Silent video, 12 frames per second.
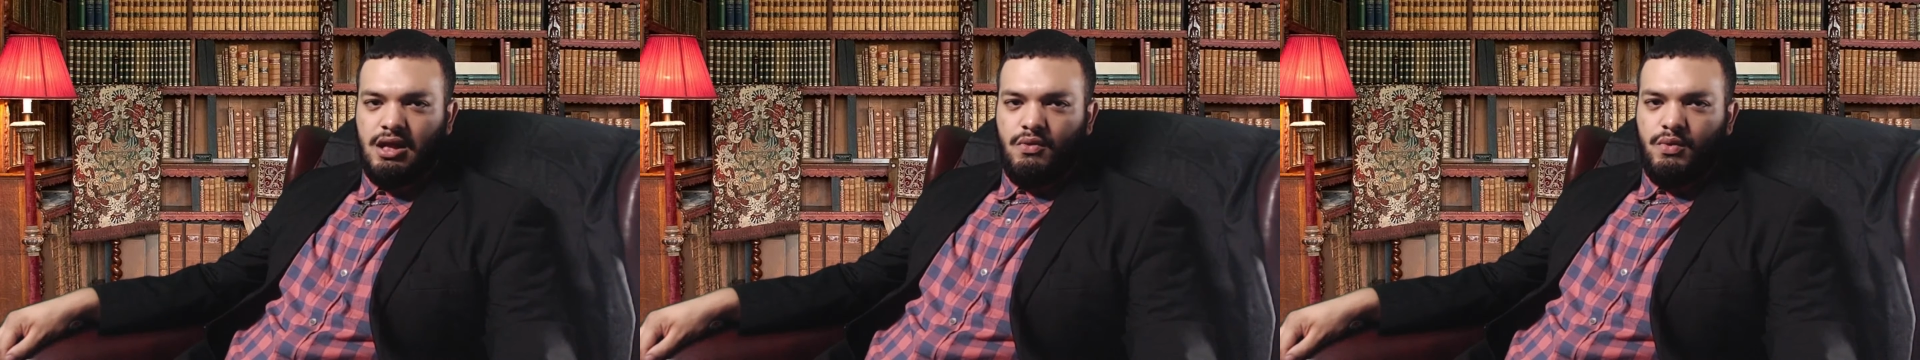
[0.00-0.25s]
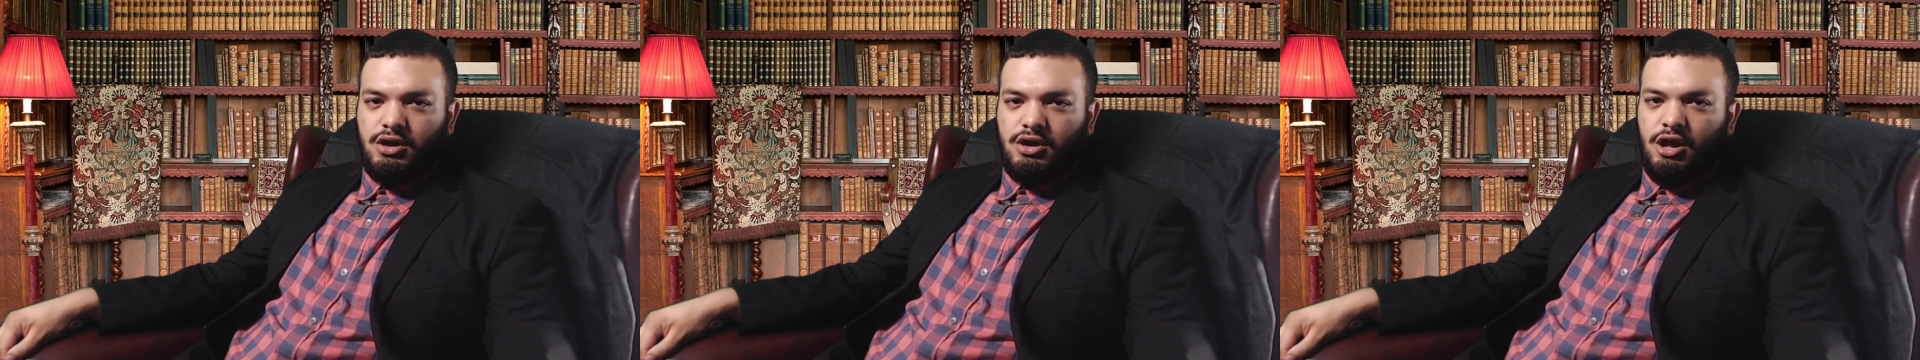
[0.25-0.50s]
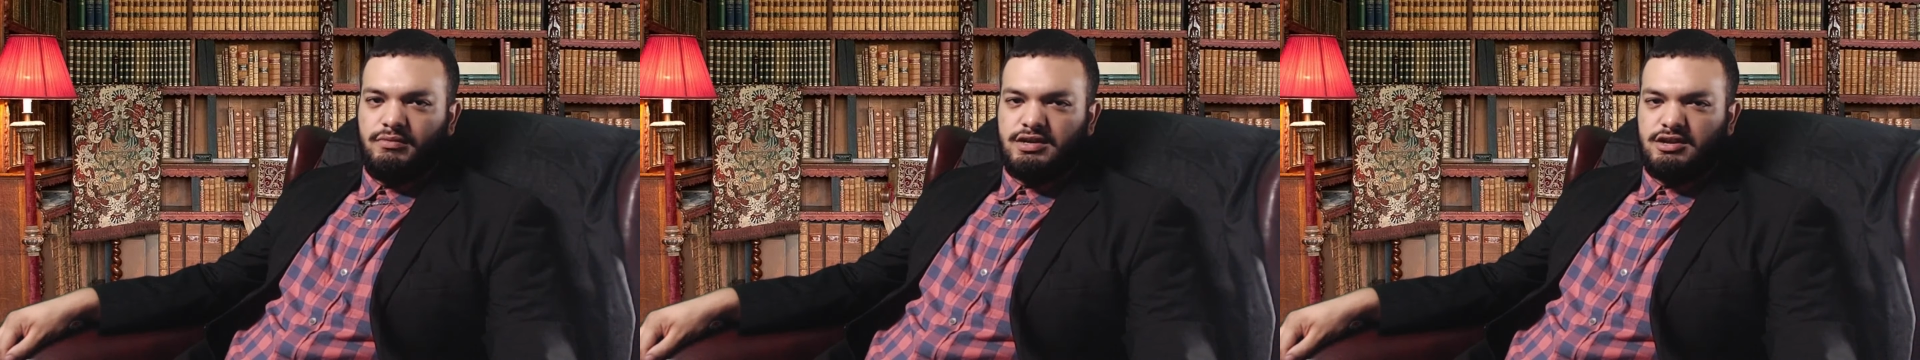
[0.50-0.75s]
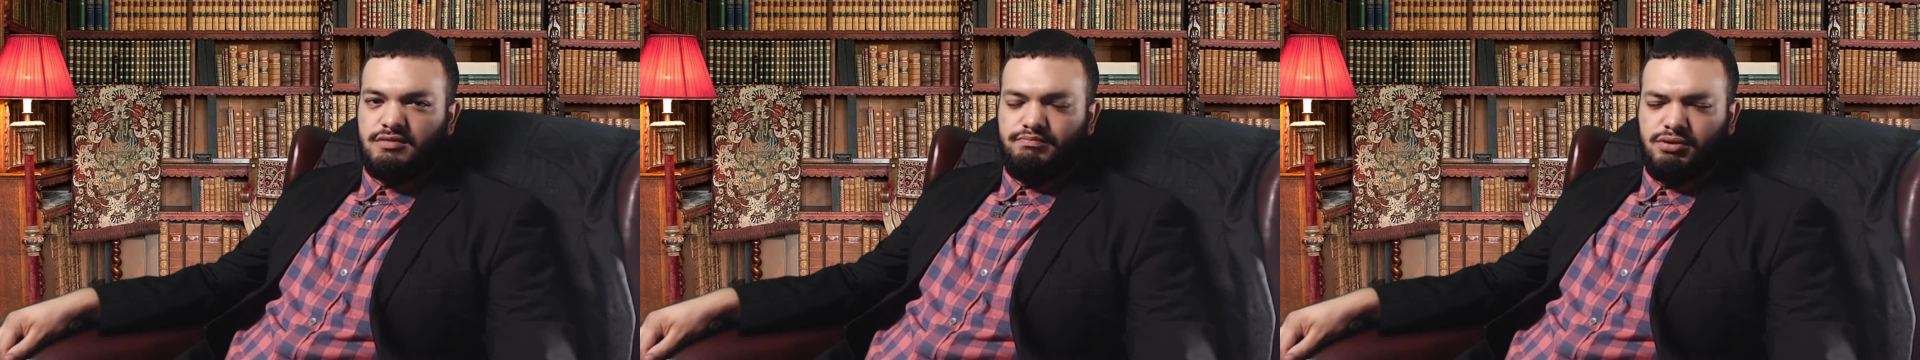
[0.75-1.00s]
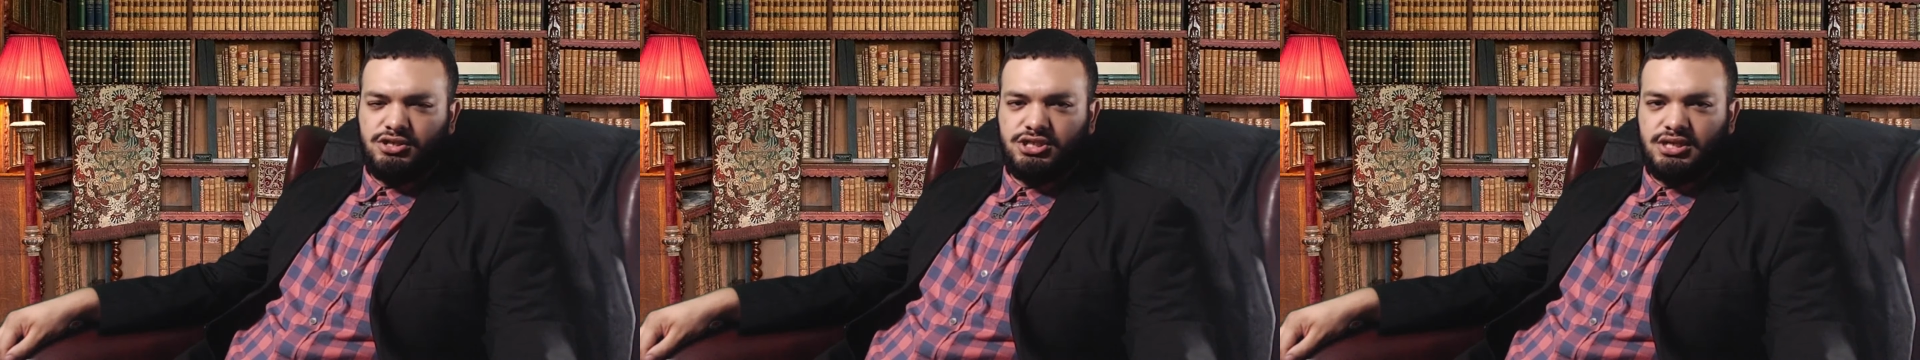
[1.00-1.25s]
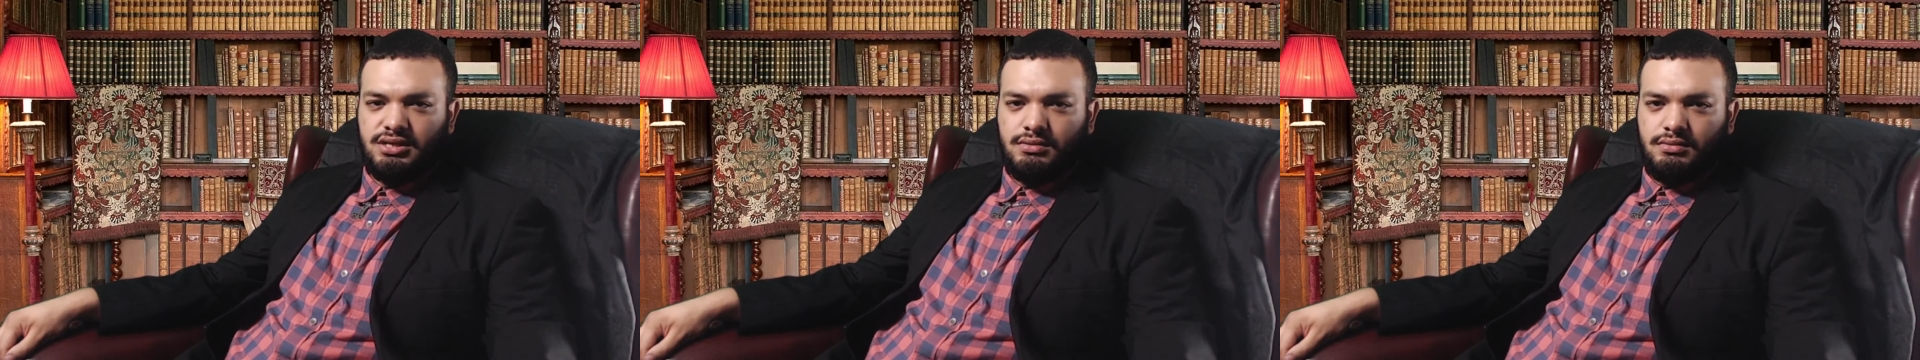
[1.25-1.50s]
We call him on his
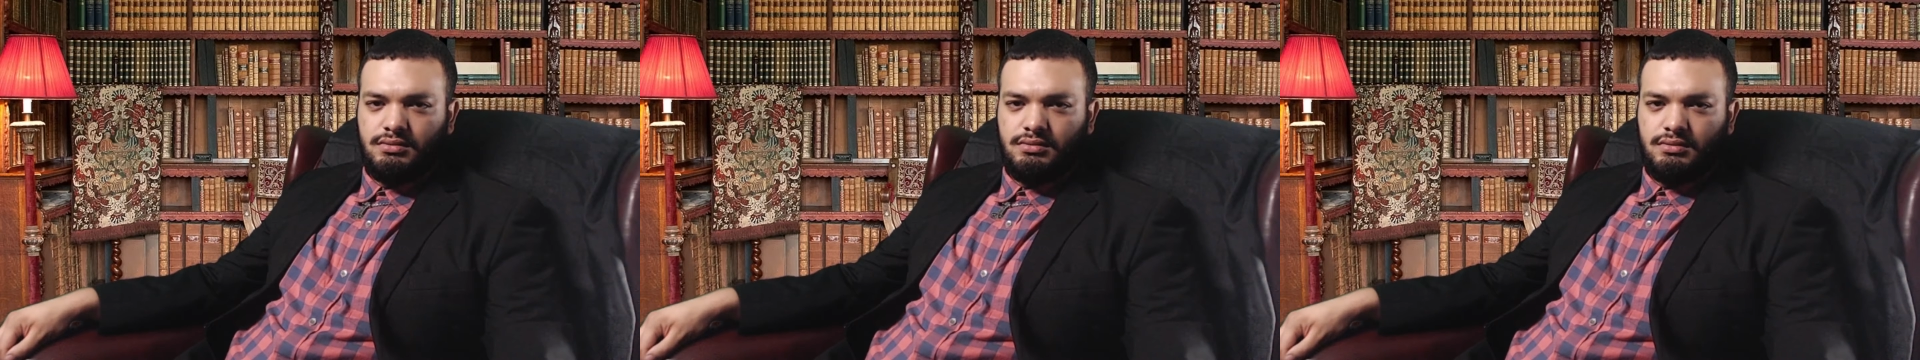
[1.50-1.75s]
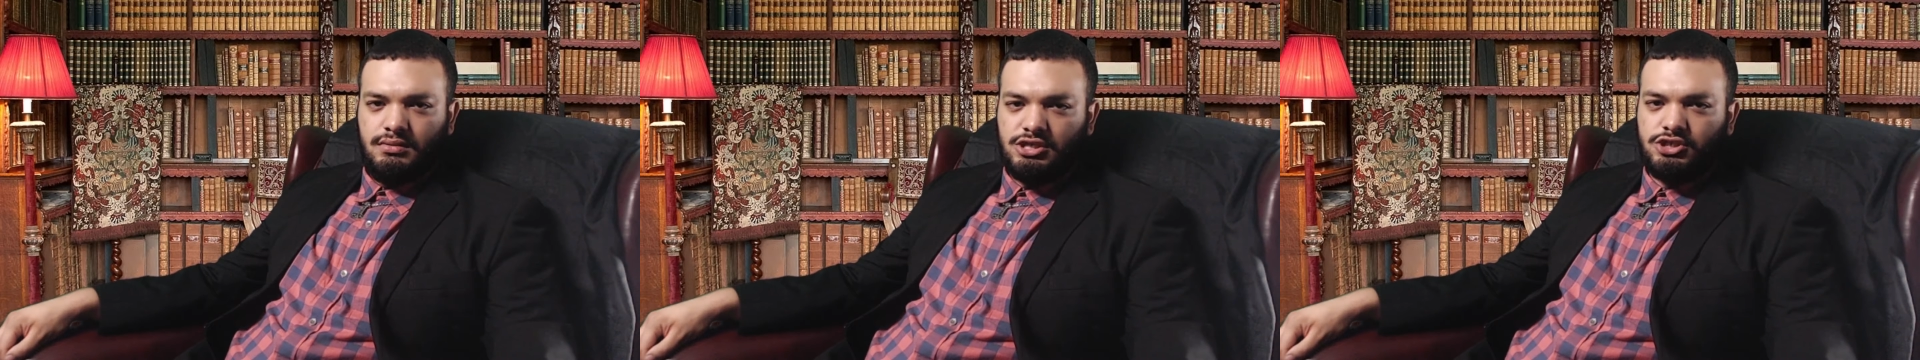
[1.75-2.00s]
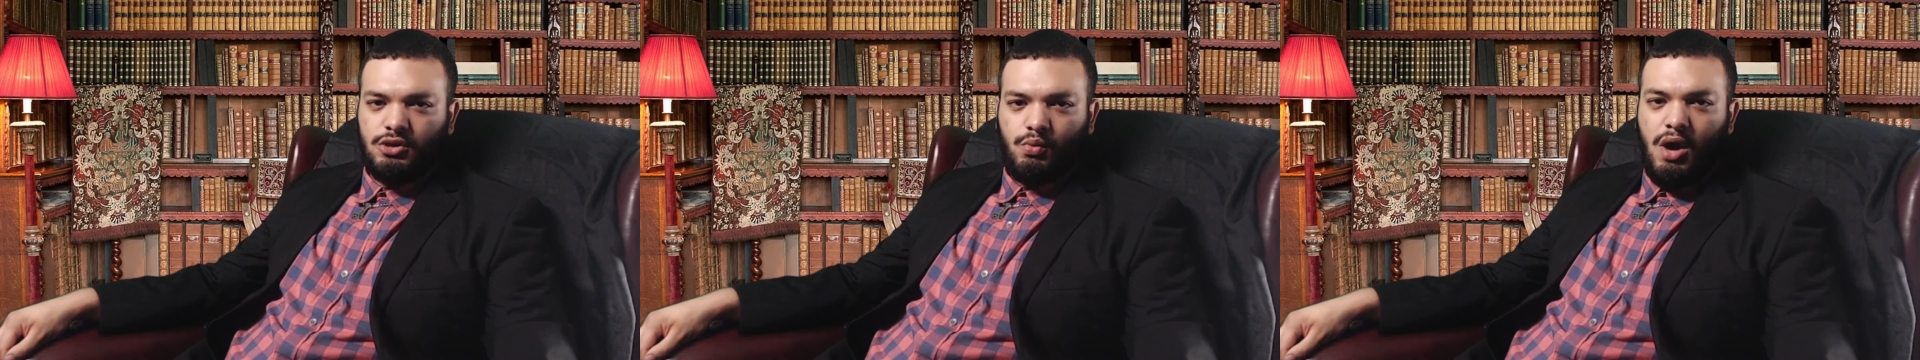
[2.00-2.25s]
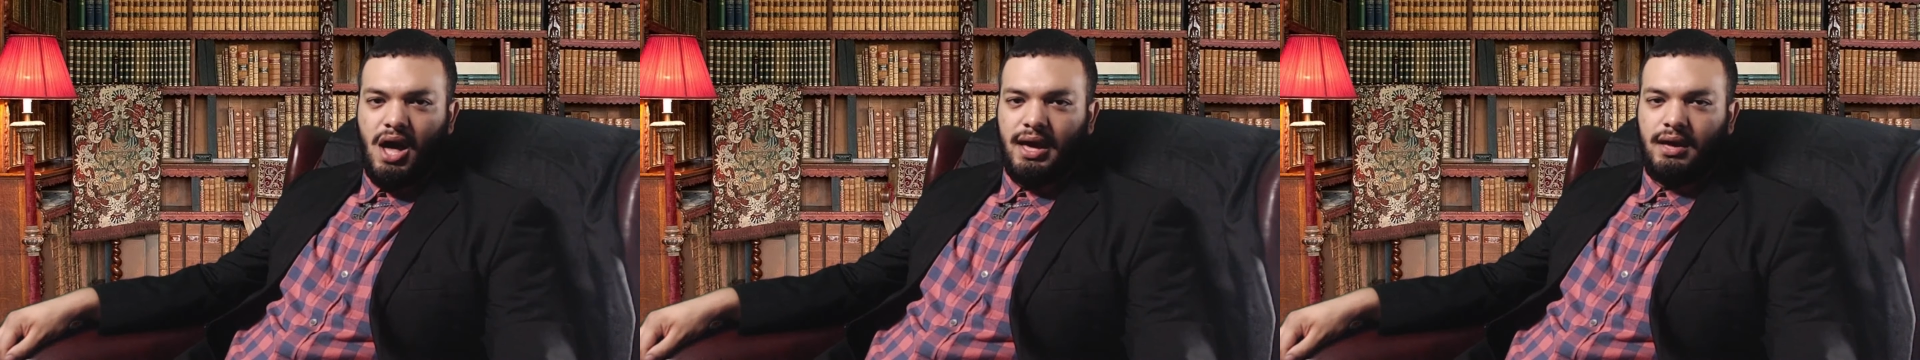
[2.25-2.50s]
bullshit. Not sure why.